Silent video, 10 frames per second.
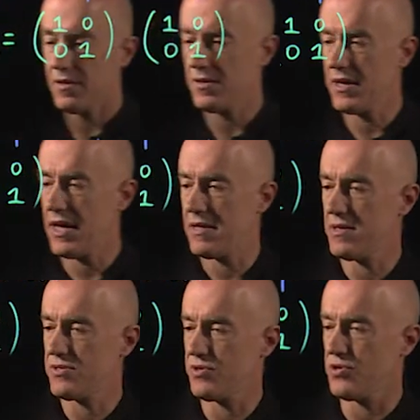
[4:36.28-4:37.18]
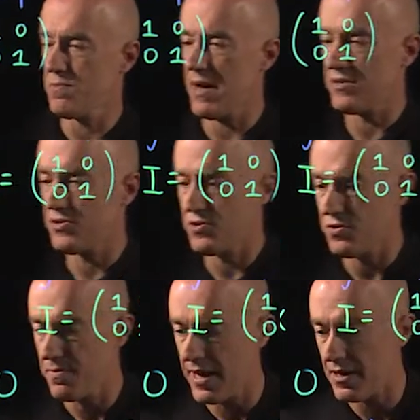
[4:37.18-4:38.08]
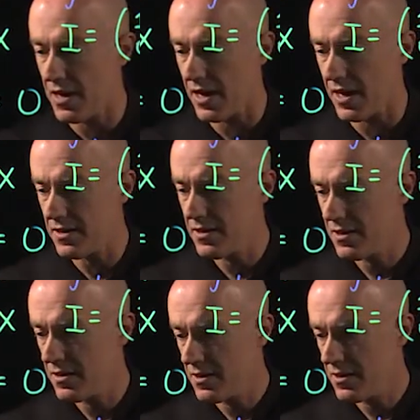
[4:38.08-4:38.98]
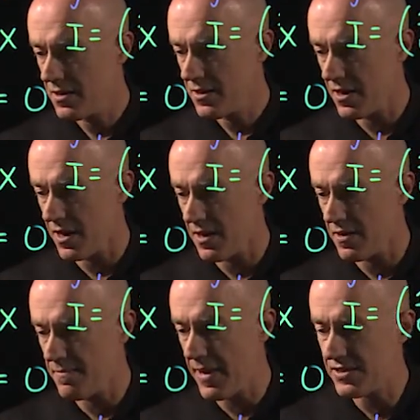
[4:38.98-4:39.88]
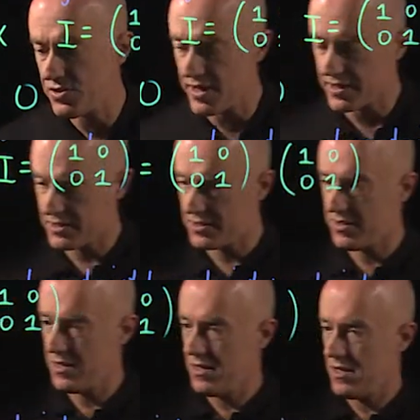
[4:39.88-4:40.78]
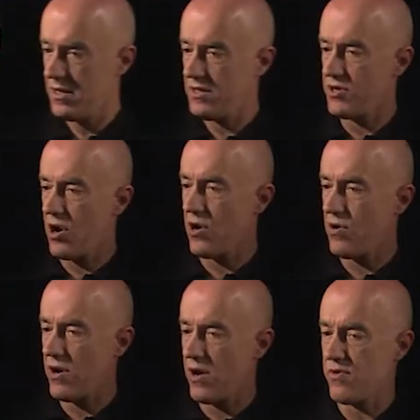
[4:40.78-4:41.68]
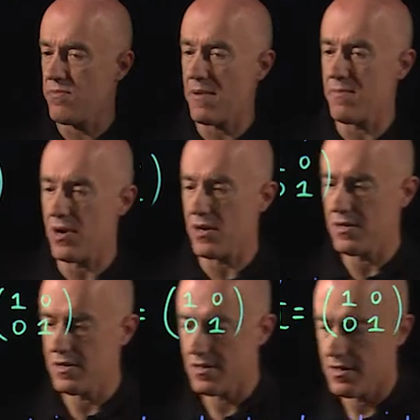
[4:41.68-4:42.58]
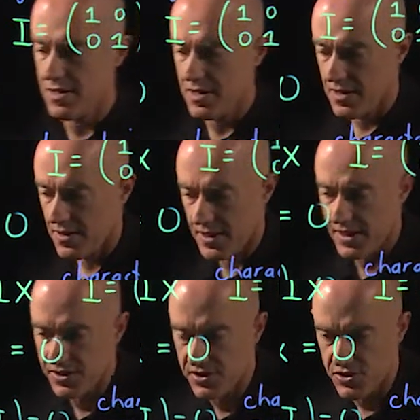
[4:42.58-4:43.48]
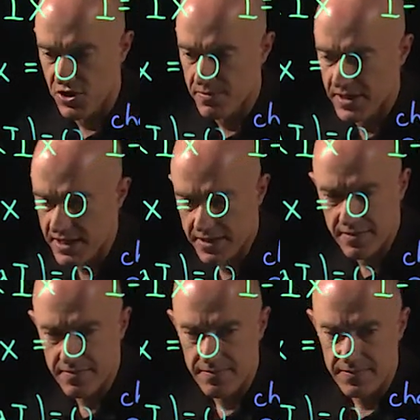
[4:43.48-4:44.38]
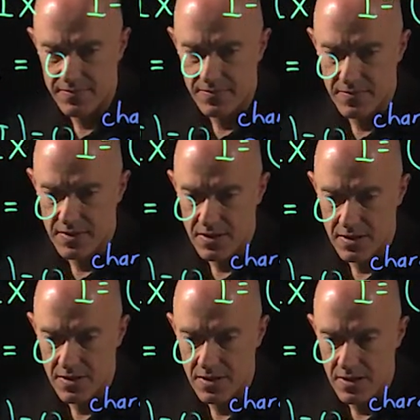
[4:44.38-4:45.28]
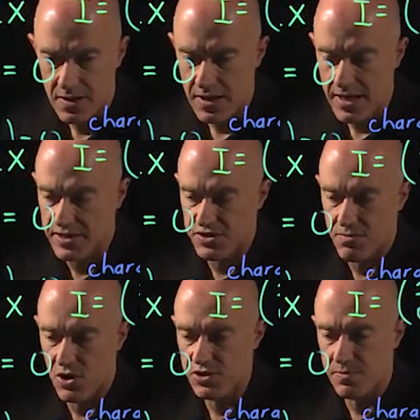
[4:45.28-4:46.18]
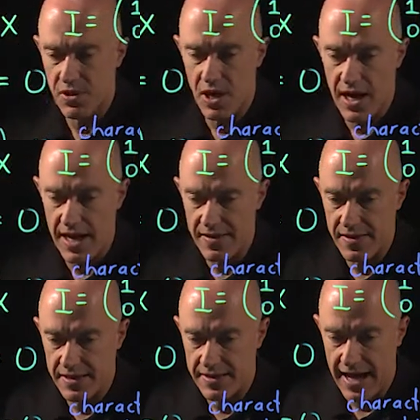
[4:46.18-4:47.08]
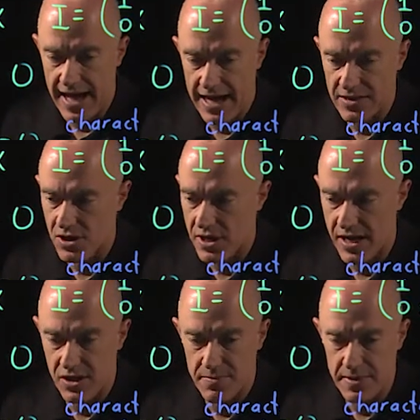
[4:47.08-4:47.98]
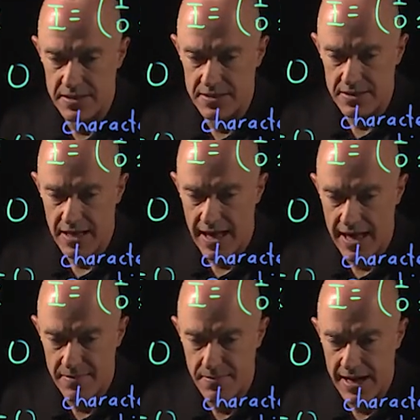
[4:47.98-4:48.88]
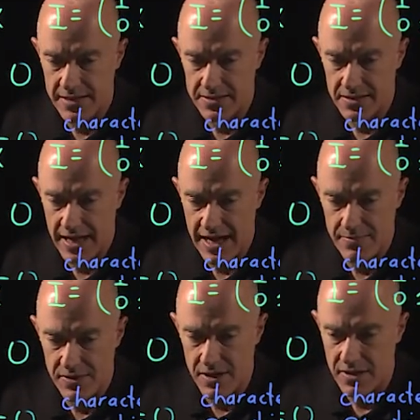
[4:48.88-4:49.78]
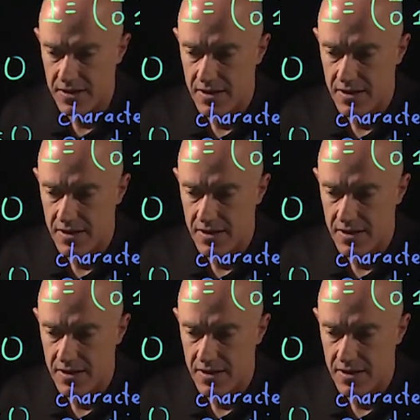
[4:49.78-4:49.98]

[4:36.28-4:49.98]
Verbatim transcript: Okay, this 2 by 2 uh, uh, matrix. So uh, remember, the determinant is you multiply the diagonal elements, a minus lambda